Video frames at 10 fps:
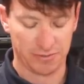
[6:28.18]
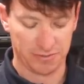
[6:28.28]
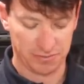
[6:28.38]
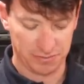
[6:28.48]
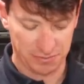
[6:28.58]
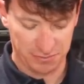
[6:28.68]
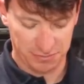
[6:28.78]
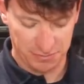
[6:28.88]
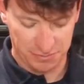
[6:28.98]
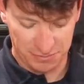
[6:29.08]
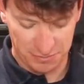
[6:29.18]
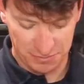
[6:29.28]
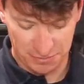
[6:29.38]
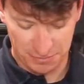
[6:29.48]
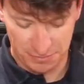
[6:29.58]

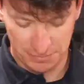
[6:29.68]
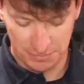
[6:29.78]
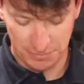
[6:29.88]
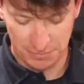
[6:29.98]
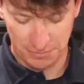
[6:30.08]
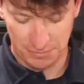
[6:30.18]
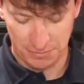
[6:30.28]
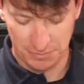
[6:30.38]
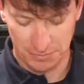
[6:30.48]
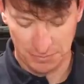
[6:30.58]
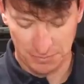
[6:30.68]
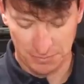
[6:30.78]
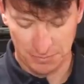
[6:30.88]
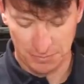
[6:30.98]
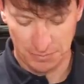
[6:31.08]

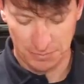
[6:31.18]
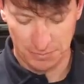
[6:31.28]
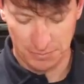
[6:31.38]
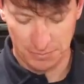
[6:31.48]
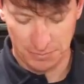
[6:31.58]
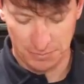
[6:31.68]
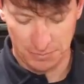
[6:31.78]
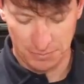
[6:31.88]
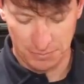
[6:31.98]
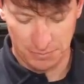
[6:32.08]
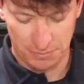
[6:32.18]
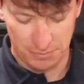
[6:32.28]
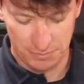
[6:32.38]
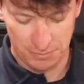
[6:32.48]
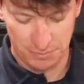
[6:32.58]

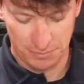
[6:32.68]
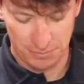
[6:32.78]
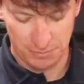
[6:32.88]
[no speech]